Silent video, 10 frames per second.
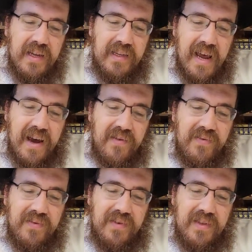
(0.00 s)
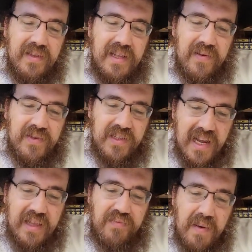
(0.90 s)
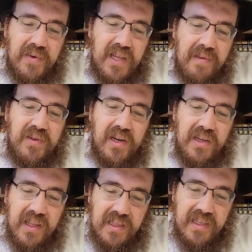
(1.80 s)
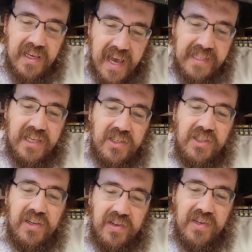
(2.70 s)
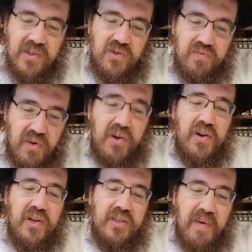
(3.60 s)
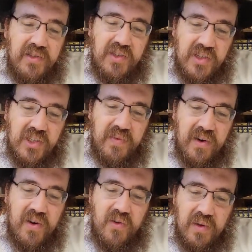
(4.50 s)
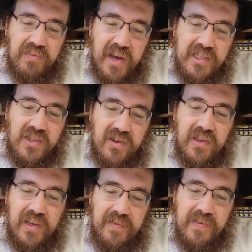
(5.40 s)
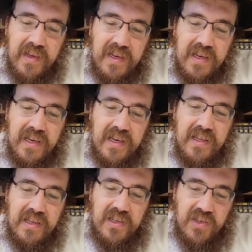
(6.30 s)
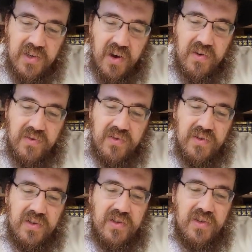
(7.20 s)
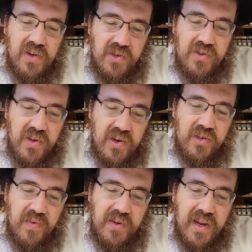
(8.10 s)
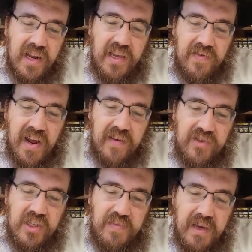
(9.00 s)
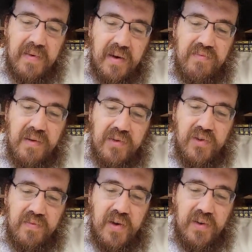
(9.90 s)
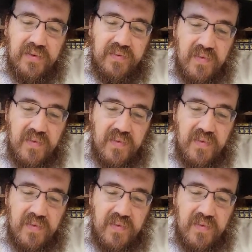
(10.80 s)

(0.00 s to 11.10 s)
Now is not the proper time to negate such silliness and stupidity, especially since we are in a holy place. Certainly, this is so, since such things we do not even have to speak about in public domain.